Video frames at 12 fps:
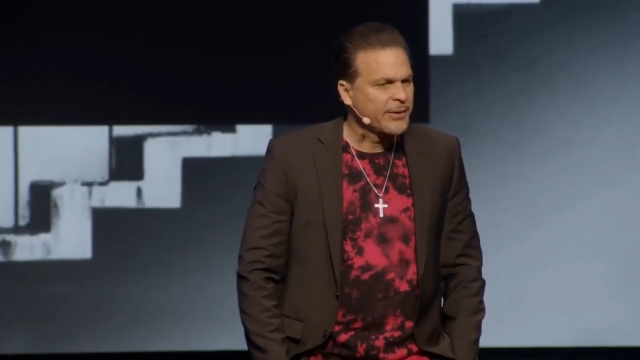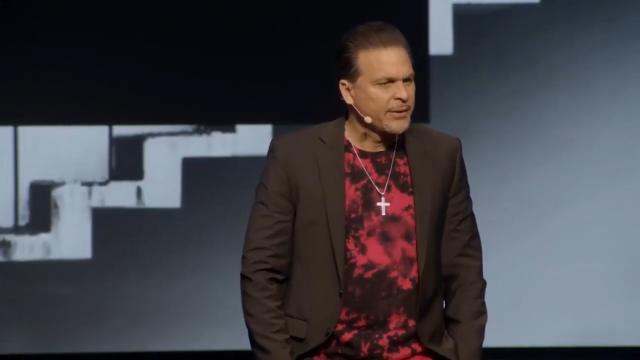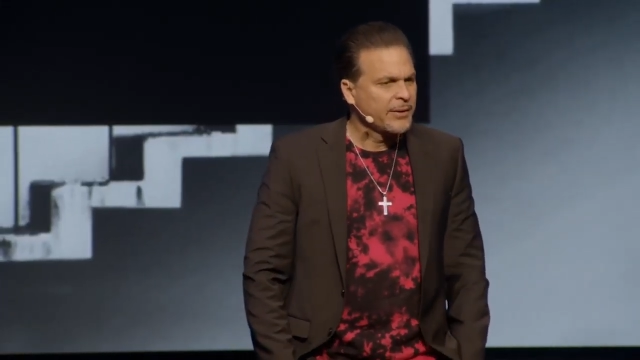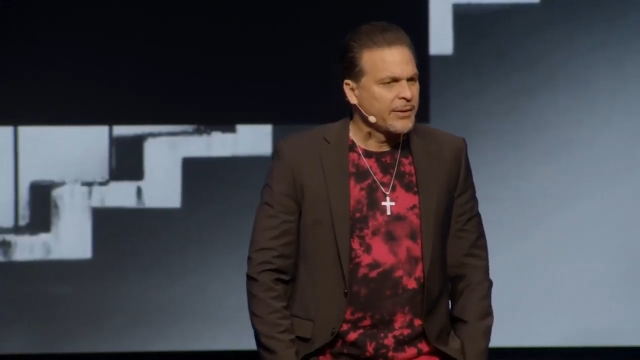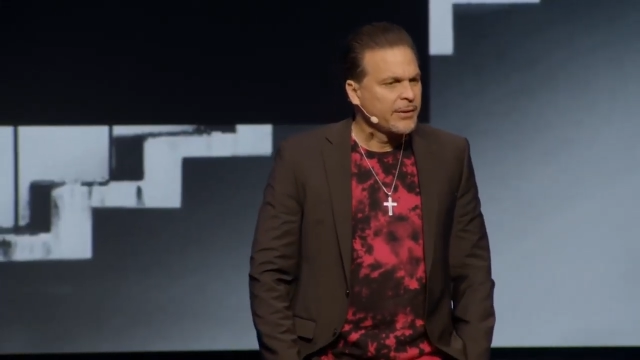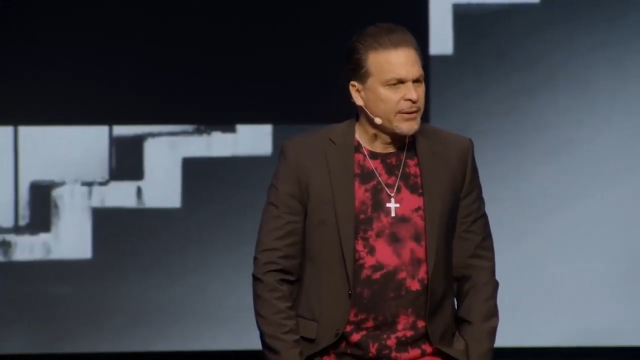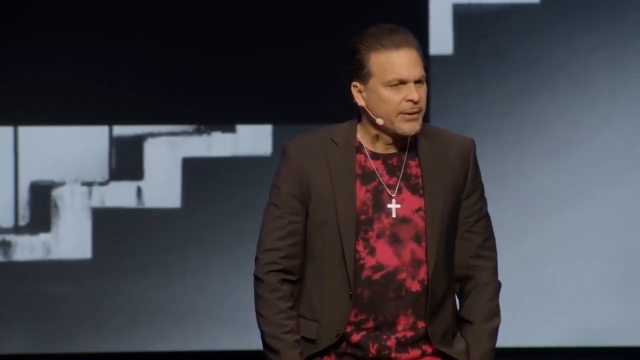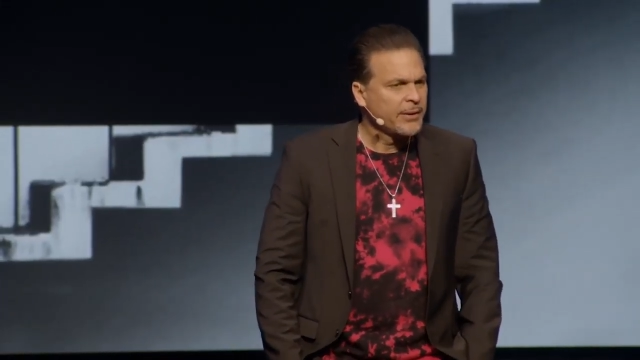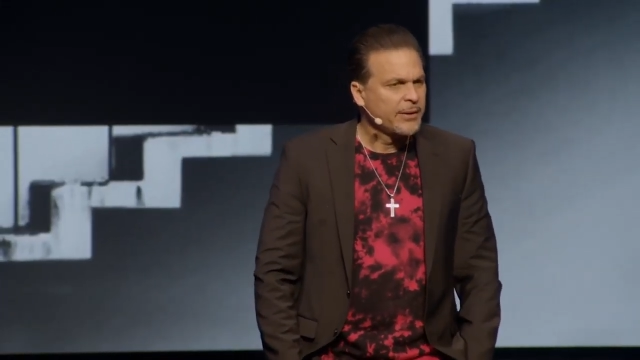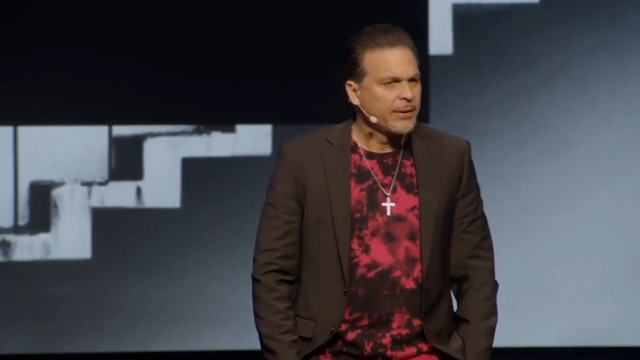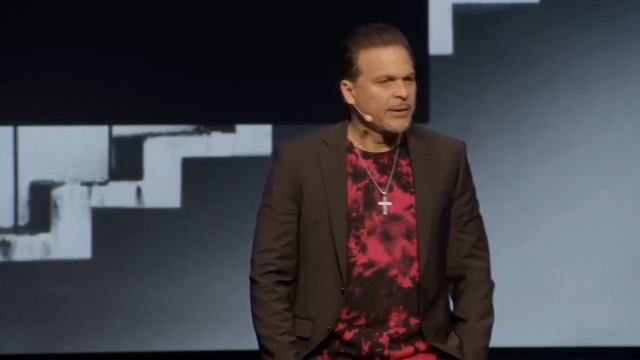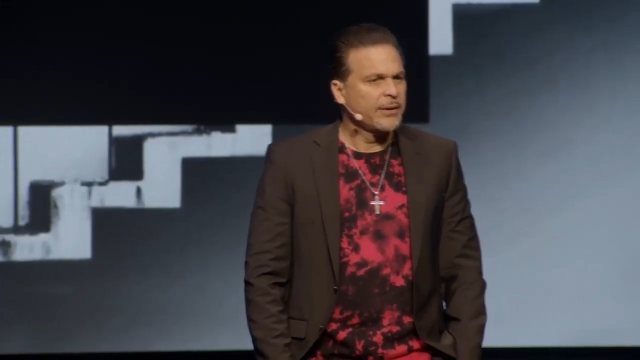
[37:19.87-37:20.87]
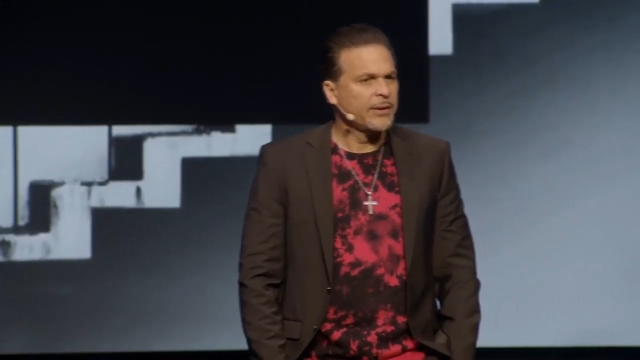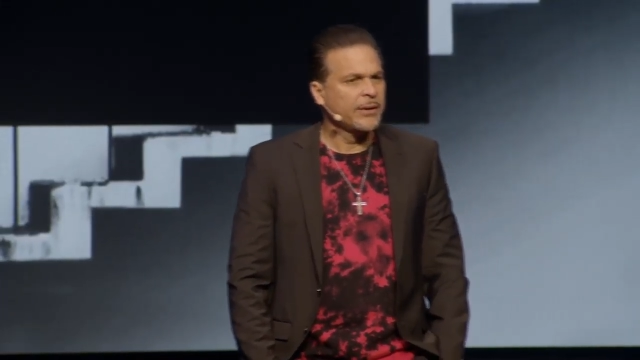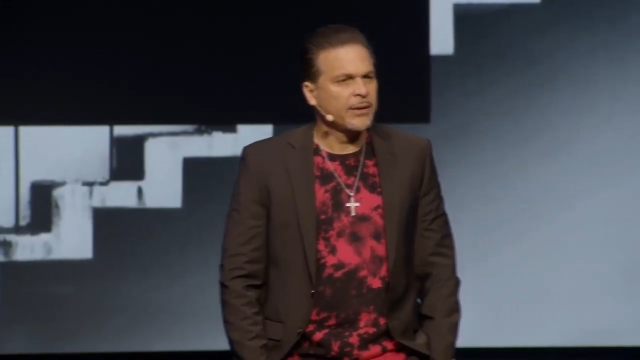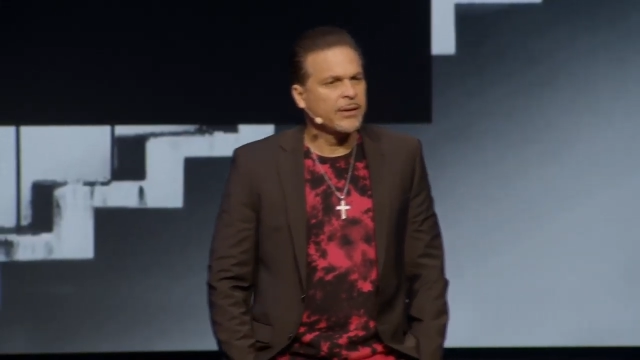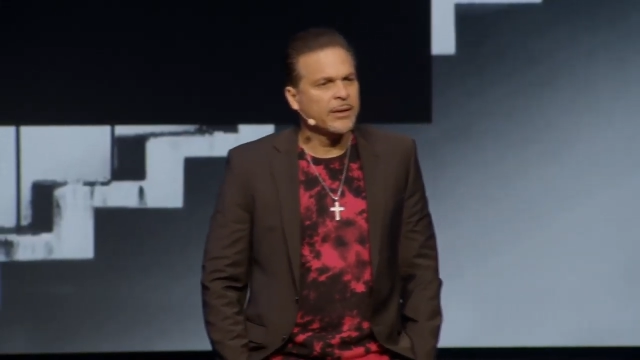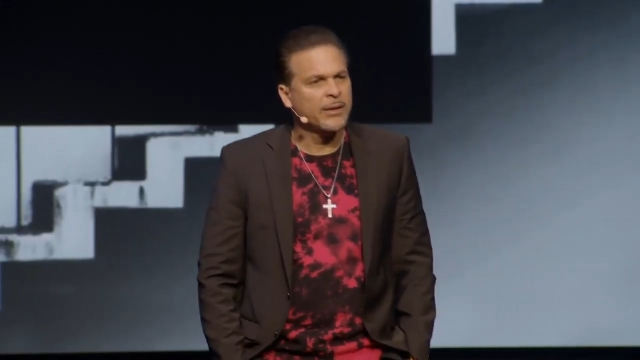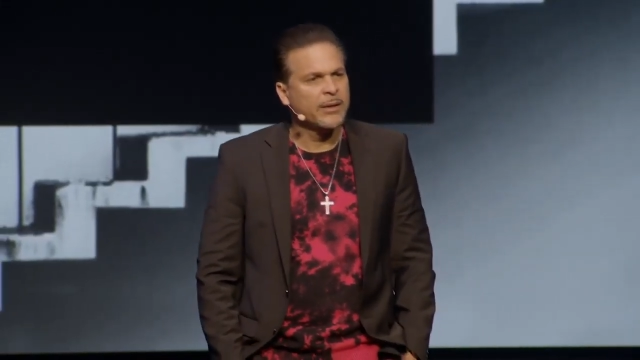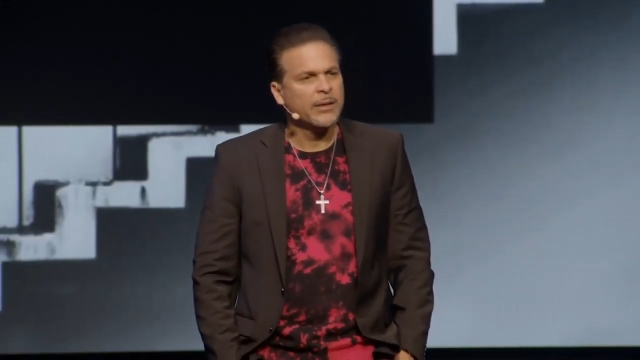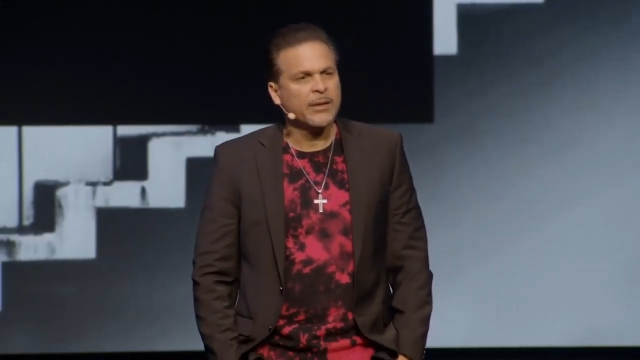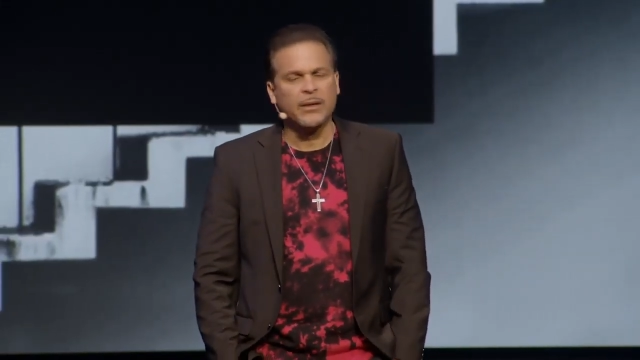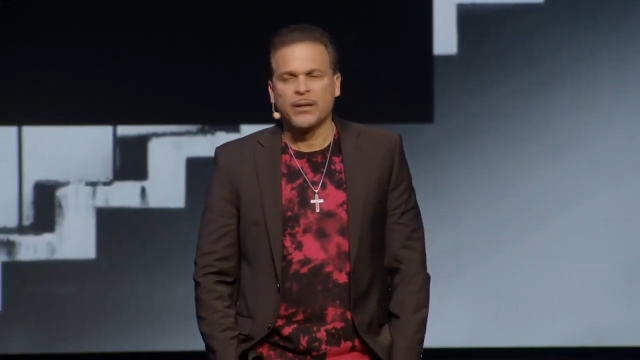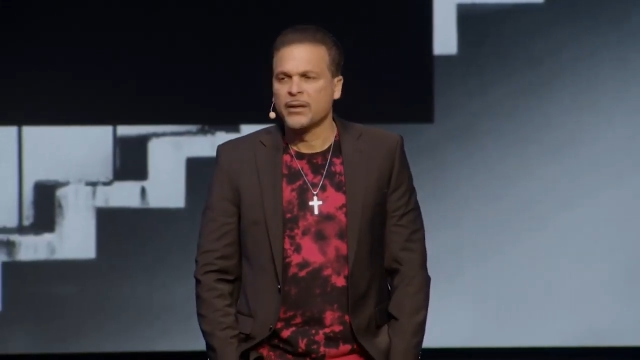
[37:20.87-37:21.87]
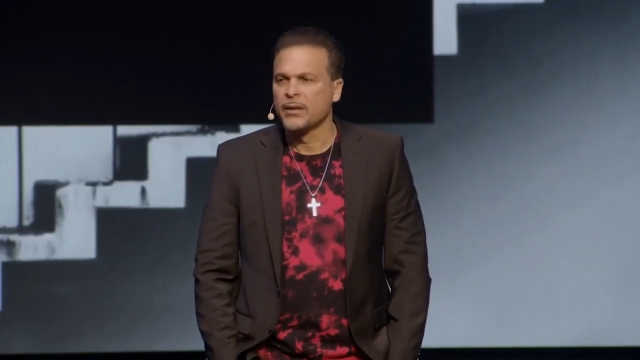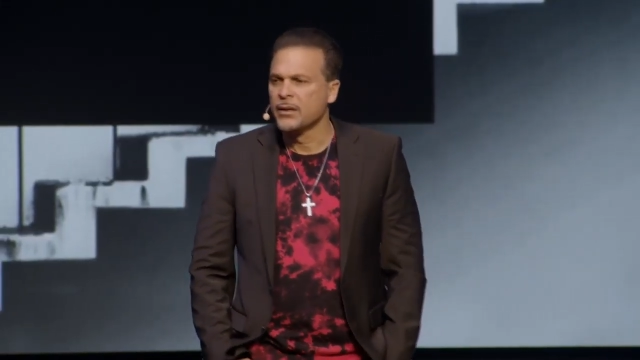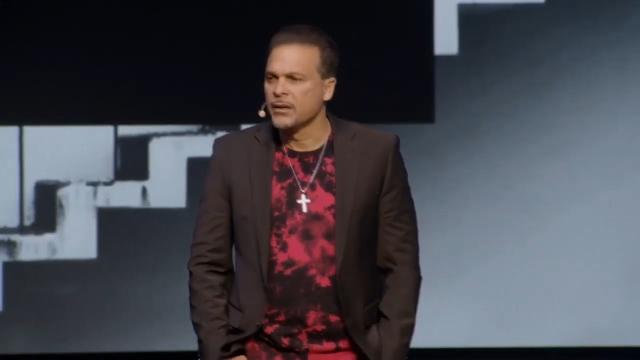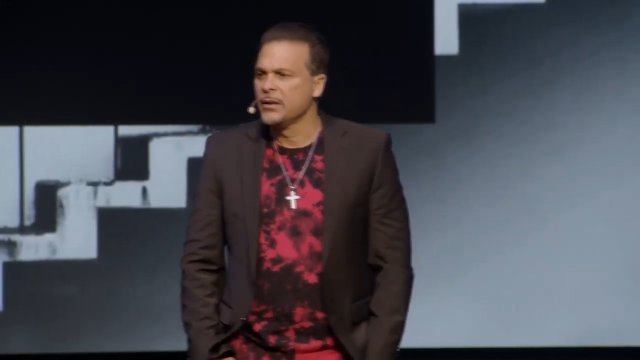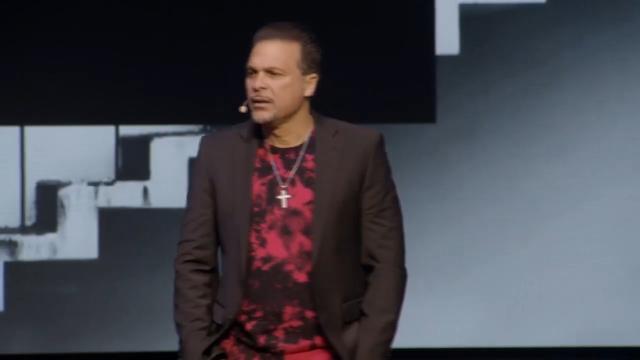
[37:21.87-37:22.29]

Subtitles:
[no speech]